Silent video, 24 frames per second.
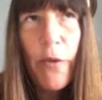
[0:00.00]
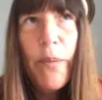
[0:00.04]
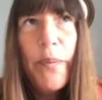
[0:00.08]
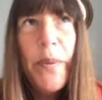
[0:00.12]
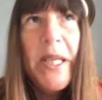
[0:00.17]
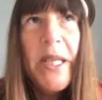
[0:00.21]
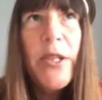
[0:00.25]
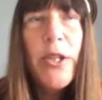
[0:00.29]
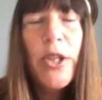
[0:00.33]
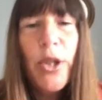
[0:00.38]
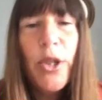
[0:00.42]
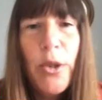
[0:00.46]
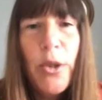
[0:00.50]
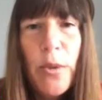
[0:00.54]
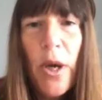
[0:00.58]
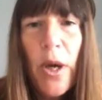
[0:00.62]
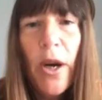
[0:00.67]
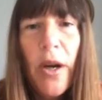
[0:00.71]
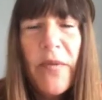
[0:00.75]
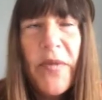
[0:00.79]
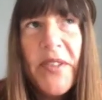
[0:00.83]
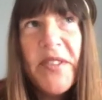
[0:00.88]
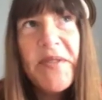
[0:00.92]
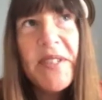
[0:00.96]
be too
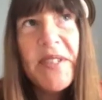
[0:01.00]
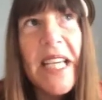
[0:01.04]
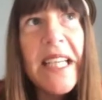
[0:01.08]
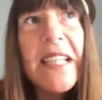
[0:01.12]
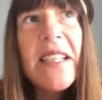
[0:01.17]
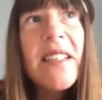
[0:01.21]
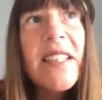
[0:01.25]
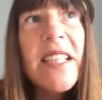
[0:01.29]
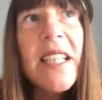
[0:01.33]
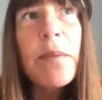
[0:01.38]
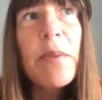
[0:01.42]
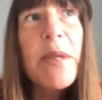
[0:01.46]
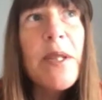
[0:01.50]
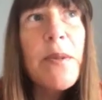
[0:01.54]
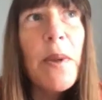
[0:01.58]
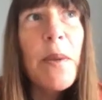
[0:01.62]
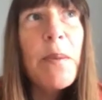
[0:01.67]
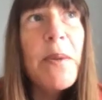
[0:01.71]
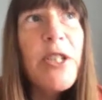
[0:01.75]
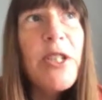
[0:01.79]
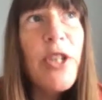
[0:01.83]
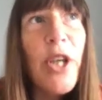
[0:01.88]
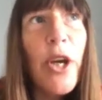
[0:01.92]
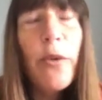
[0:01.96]
hard. The second tip is
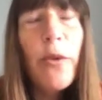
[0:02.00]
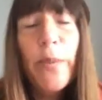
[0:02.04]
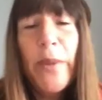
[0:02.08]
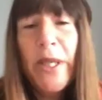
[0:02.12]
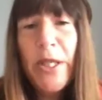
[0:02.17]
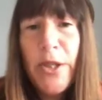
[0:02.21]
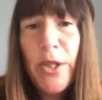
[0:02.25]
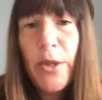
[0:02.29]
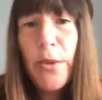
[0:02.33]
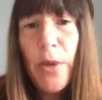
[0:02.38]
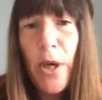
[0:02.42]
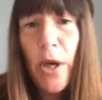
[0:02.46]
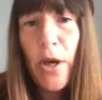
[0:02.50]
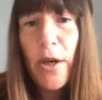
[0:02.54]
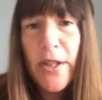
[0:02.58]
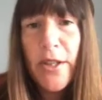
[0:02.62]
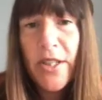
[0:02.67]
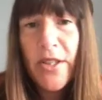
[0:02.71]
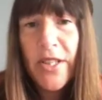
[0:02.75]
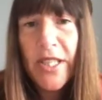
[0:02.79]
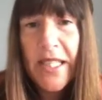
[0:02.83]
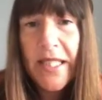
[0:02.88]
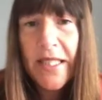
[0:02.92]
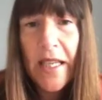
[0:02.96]
probably don't be too hard
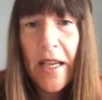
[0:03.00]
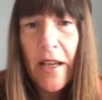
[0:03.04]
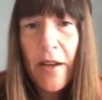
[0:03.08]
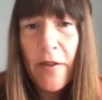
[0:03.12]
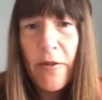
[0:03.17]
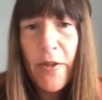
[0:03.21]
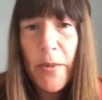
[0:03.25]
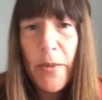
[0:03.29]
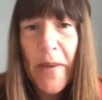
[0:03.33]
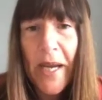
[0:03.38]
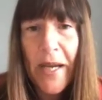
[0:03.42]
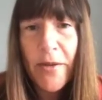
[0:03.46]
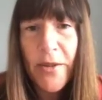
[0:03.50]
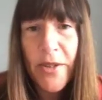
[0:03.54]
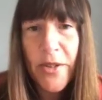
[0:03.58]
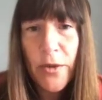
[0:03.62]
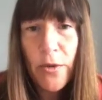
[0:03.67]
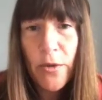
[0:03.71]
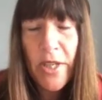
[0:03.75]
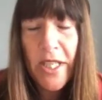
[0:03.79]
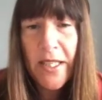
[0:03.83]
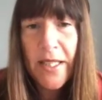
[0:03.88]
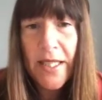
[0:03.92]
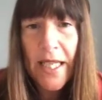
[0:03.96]
on yourself about
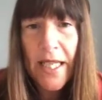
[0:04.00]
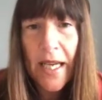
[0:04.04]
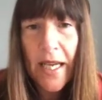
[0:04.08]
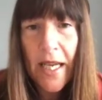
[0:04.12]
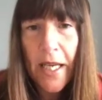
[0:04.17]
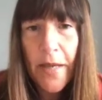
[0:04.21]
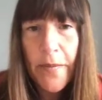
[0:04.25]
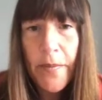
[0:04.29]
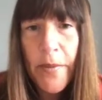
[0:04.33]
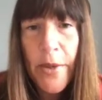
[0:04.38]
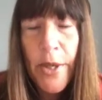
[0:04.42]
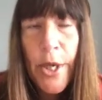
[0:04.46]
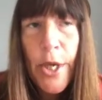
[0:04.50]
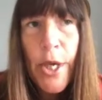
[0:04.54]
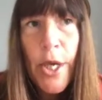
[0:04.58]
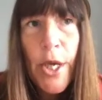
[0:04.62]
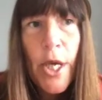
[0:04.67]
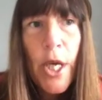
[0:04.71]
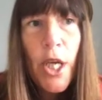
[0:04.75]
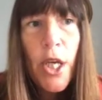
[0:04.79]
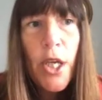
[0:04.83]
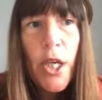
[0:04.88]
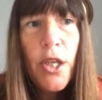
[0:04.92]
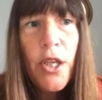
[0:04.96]
screen time.
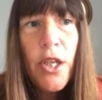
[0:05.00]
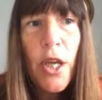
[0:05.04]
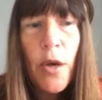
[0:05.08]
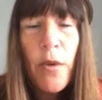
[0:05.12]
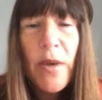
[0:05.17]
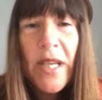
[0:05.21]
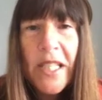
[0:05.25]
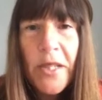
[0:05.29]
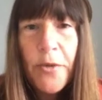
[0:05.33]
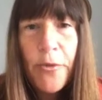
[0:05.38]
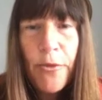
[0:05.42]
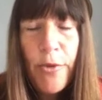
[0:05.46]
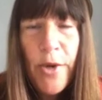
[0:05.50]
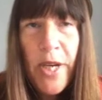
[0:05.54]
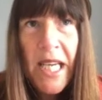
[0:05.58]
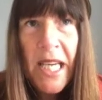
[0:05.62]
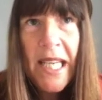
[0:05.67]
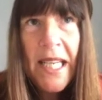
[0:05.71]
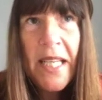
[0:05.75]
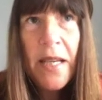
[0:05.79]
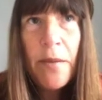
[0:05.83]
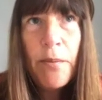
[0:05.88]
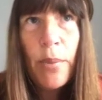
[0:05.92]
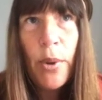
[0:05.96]
You know, it's
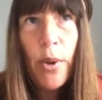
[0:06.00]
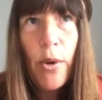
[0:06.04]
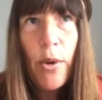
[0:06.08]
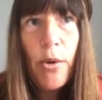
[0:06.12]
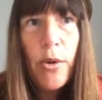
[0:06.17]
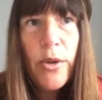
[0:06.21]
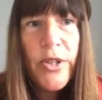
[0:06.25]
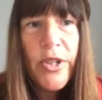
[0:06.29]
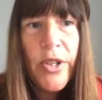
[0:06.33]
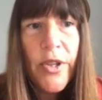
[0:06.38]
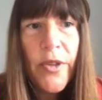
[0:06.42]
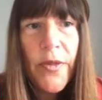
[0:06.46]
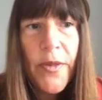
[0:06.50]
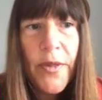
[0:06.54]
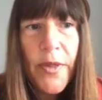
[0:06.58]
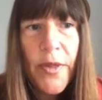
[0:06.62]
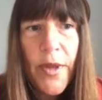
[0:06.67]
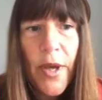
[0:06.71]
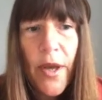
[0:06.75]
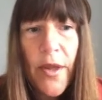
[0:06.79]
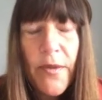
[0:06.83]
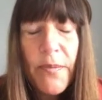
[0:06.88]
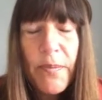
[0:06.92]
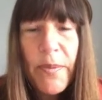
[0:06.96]
really important
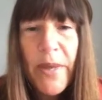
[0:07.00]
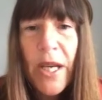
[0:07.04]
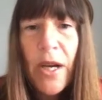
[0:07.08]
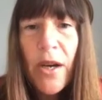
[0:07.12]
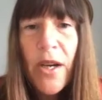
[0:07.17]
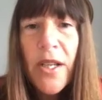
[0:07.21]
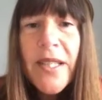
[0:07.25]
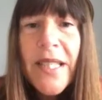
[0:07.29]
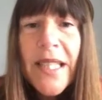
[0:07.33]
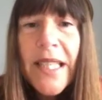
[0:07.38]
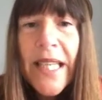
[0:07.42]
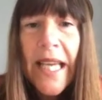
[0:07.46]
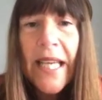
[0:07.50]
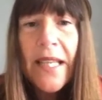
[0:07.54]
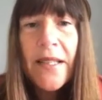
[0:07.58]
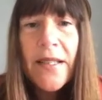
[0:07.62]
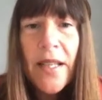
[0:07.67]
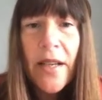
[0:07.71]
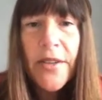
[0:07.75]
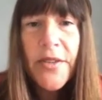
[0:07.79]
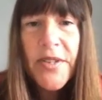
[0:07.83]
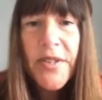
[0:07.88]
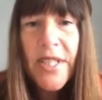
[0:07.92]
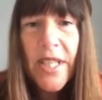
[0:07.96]
that because the kids
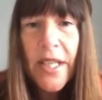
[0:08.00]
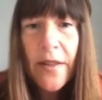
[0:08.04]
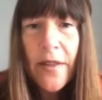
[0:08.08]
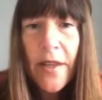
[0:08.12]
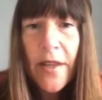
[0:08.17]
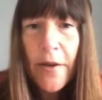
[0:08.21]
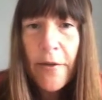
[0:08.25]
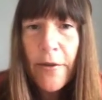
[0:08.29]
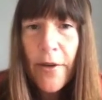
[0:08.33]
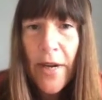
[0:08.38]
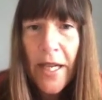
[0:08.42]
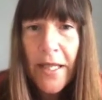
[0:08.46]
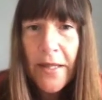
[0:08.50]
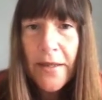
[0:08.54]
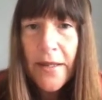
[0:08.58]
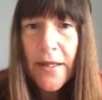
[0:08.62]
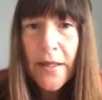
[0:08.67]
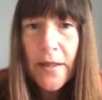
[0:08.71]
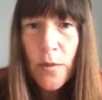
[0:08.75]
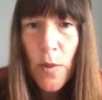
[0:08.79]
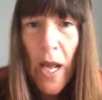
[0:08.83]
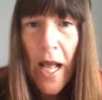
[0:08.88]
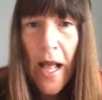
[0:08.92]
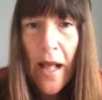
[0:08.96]
aren't seeing their friends
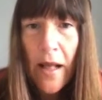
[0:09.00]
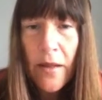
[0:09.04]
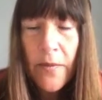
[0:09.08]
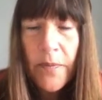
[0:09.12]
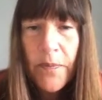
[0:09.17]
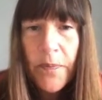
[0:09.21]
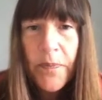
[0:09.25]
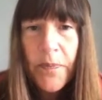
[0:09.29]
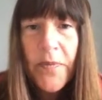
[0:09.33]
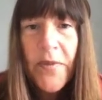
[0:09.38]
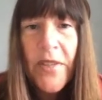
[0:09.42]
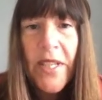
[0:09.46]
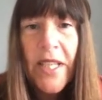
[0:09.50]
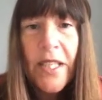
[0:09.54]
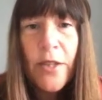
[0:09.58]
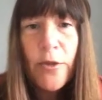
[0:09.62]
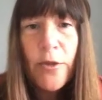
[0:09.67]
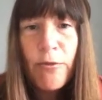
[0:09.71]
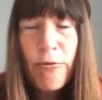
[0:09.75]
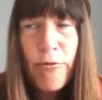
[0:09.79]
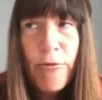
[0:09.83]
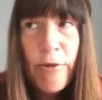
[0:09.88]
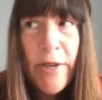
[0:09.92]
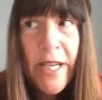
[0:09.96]
as well, it's
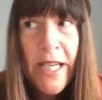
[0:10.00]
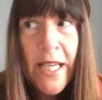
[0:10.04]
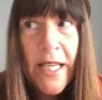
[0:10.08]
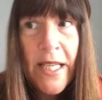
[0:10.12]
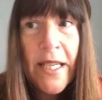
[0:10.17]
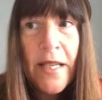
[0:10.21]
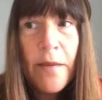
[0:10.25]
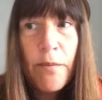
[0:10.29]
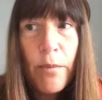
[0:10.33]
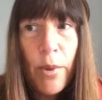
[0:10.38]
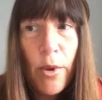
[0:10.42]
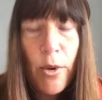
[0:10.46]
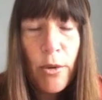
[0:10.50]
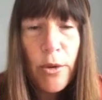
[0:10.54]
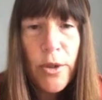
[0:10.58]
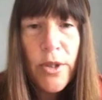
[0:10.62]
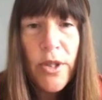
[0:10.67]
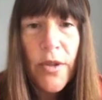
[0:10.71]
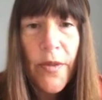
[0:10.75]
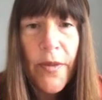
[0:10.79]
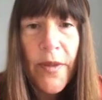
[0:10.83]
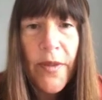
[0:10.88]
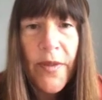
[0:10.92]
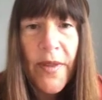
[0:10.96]
really
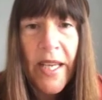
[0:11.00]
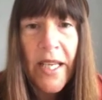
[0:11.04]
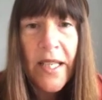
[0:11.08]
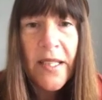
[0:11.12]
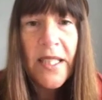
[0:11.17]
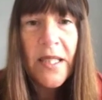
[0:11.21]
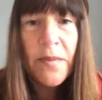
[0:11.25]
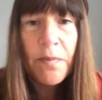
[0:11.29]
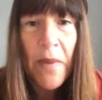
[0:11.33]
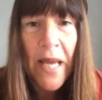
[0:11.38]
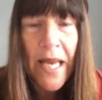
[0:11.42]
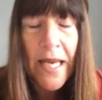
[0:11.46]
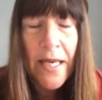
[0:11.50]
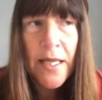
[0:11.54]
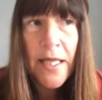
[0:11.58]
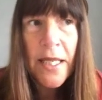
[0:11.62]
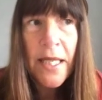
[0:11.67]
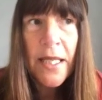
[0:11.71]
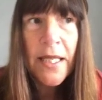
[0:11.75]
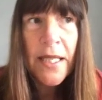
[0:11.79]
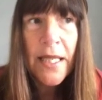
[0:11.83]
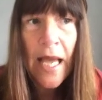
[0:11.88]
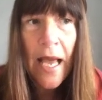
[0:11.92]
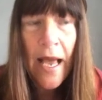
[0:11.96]
important that they are
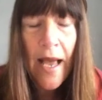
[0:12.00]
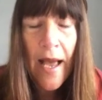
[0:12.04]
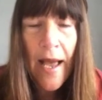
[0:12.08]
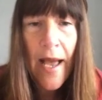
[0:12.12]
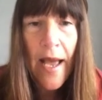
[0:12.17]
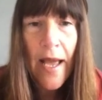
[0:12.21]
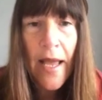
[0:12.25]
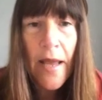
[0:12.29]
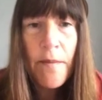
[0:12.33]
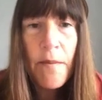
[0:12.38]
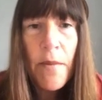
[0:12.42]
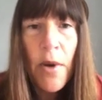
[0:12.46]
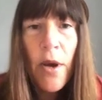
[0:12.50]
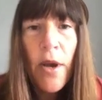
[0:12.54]
spending time